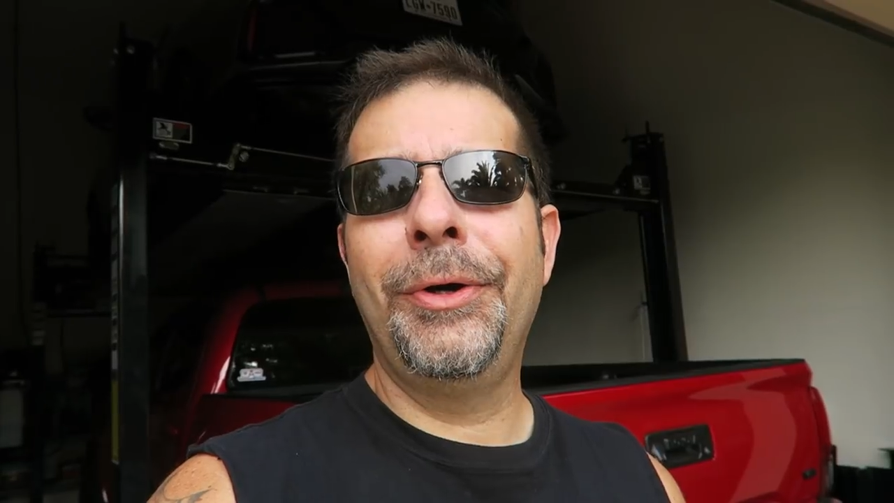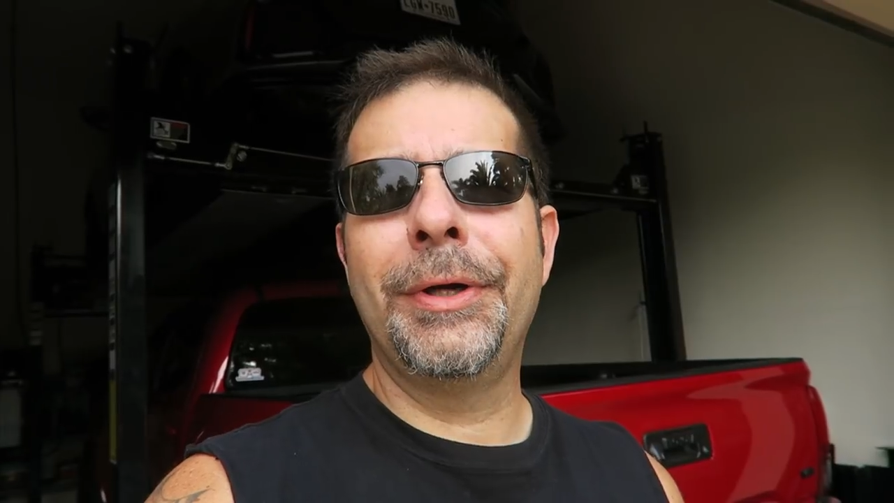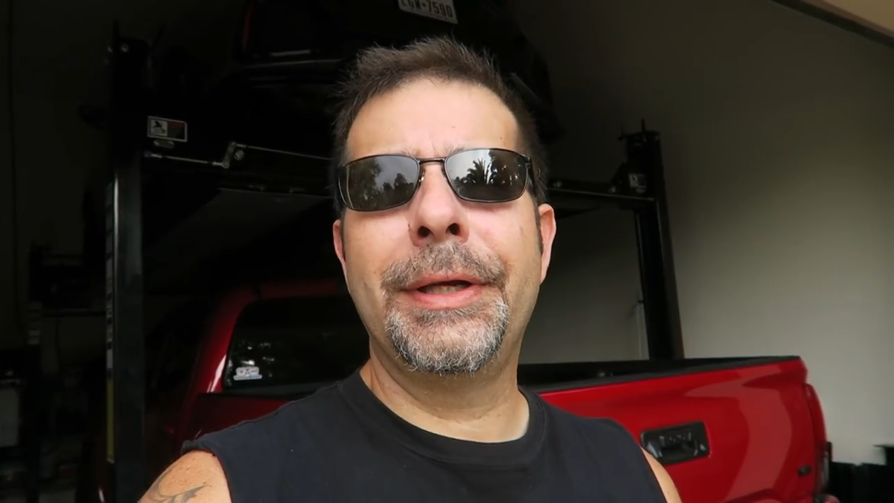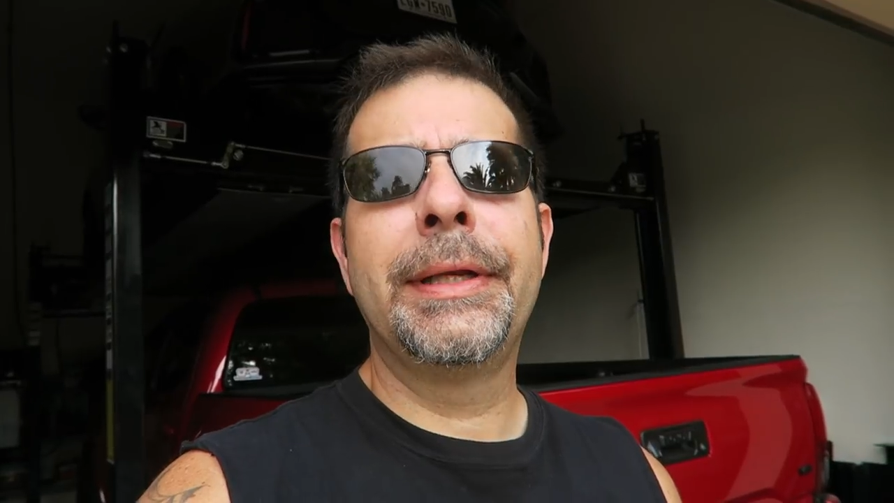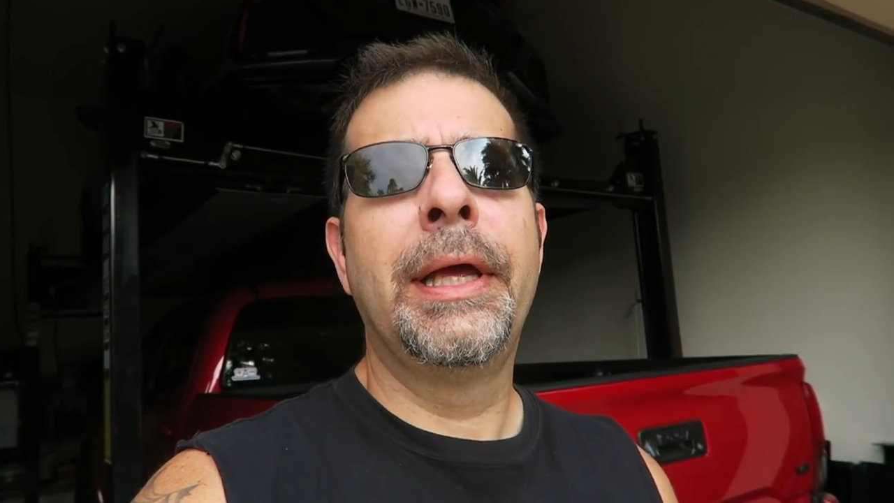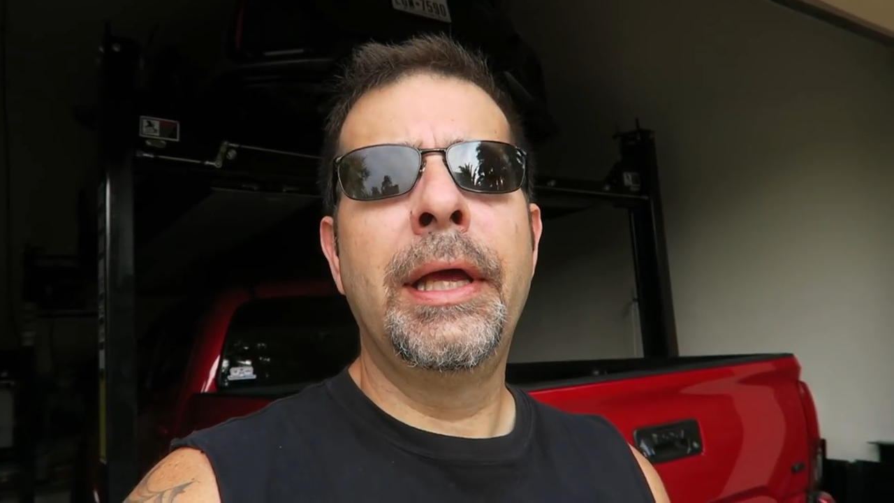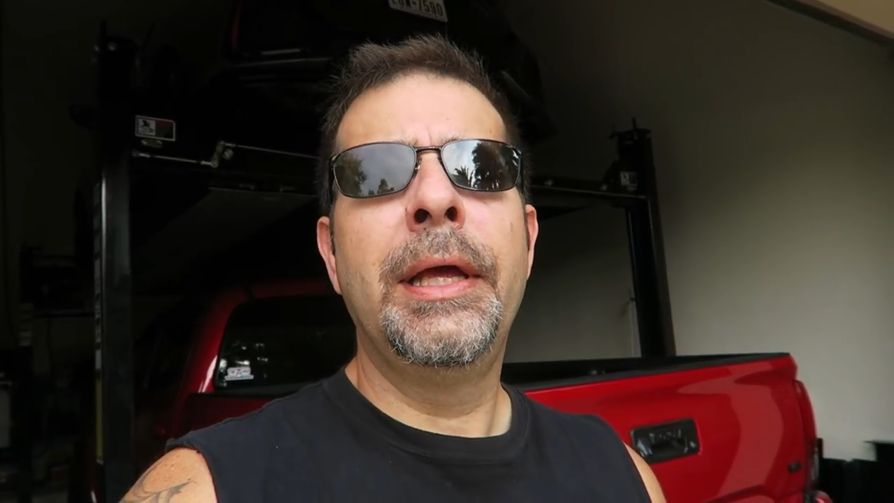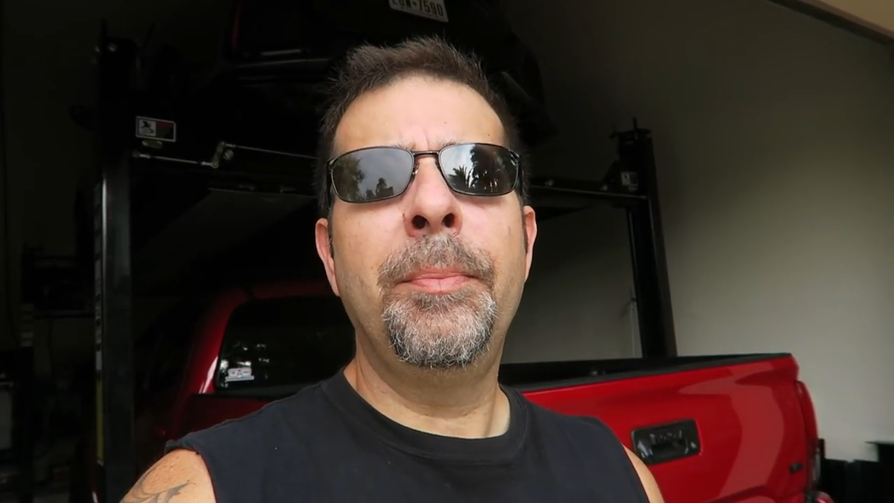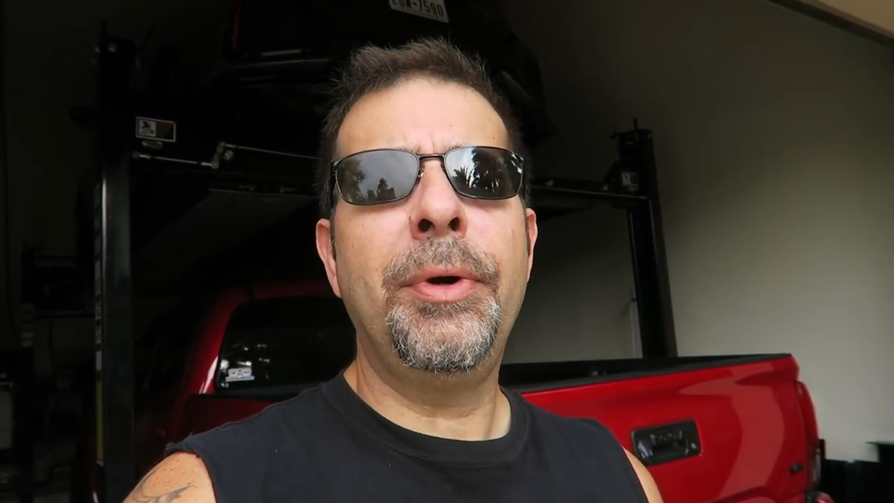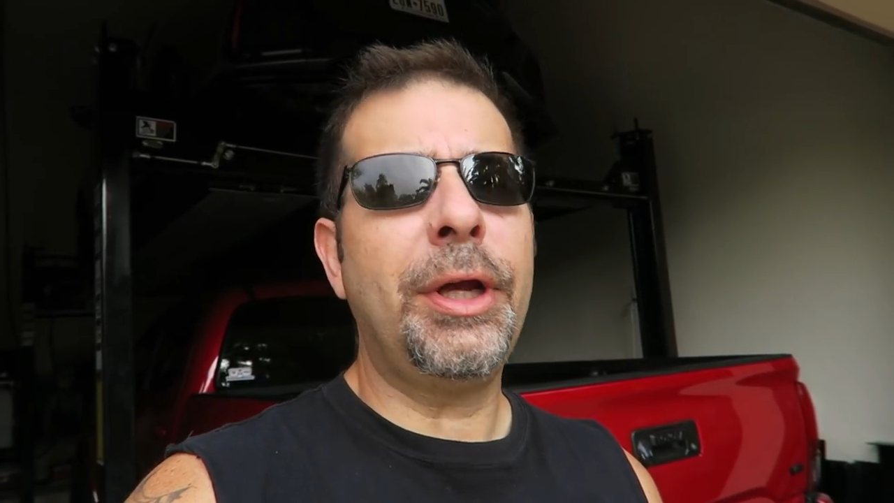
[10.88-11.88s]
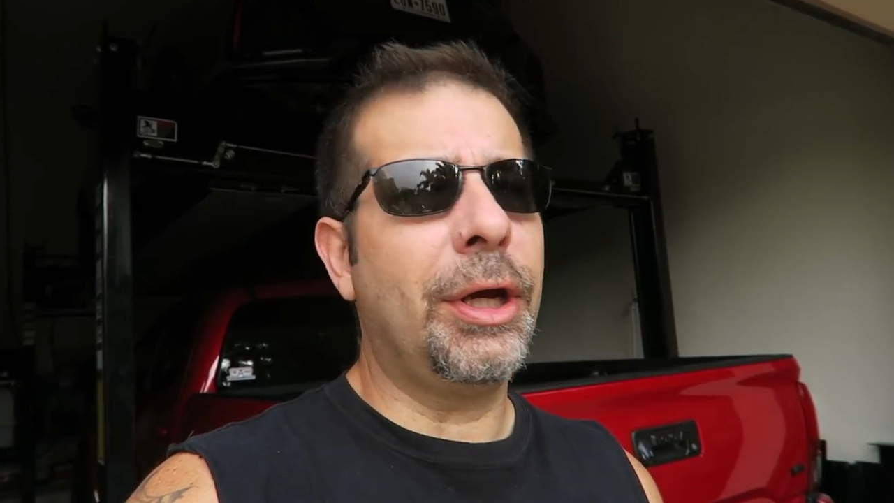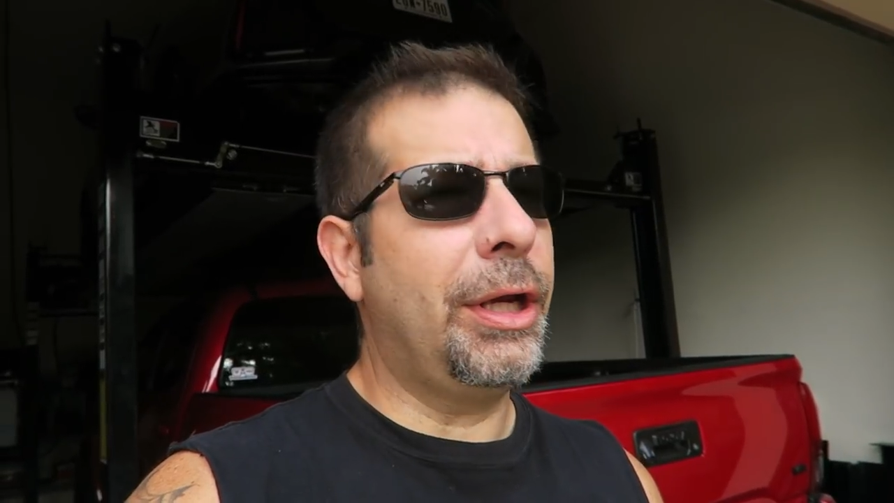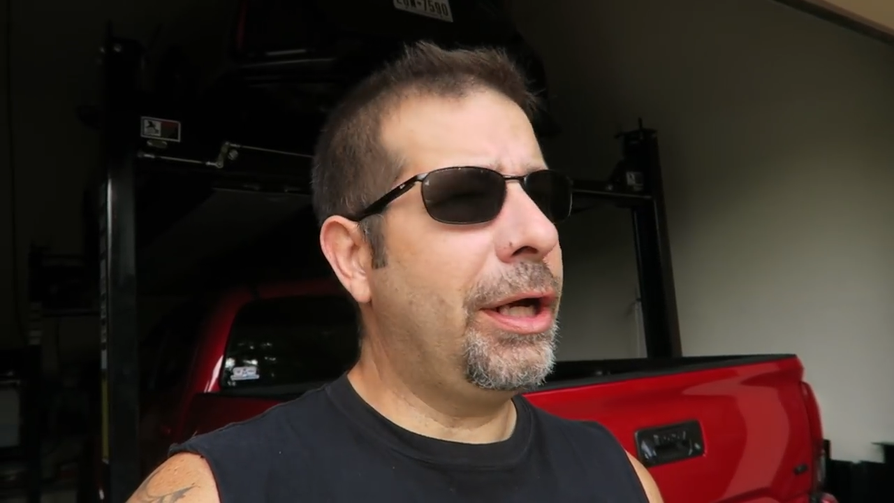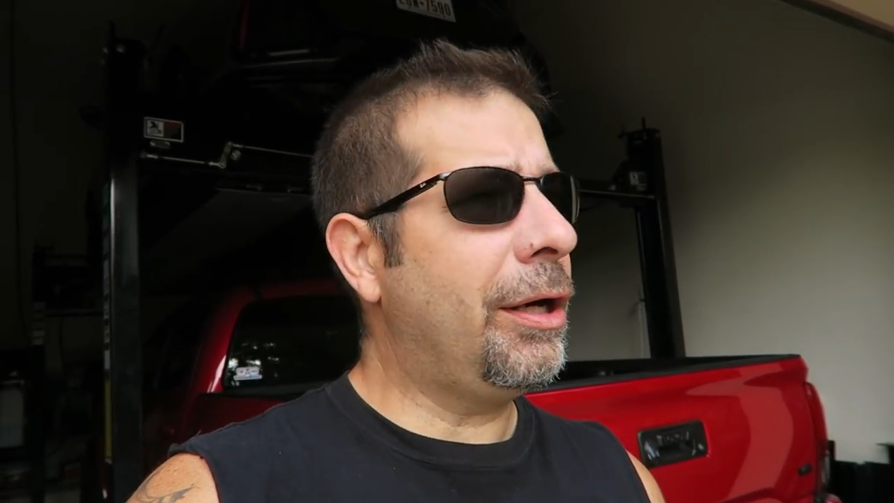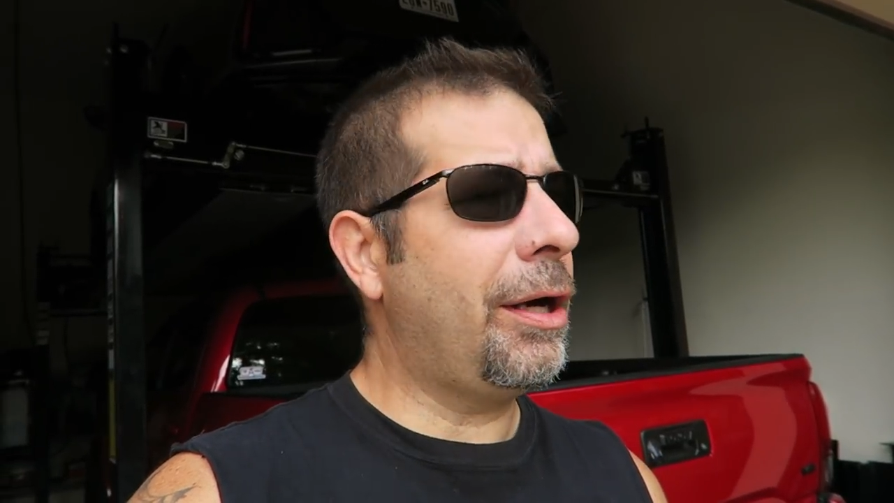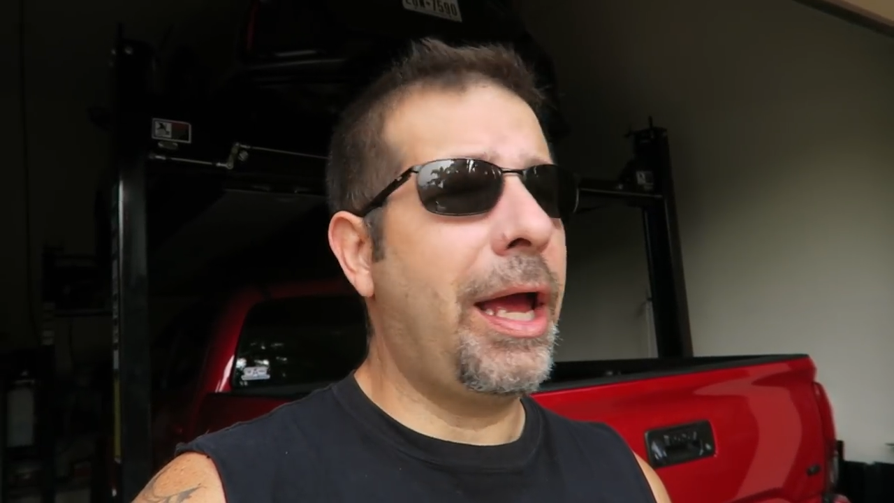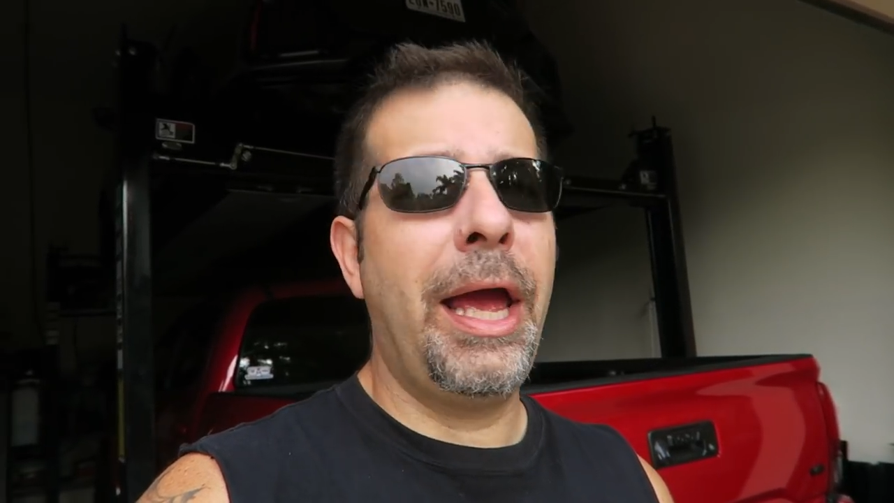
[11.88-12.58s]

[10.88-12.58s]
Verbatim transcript: doing? Pretty good here,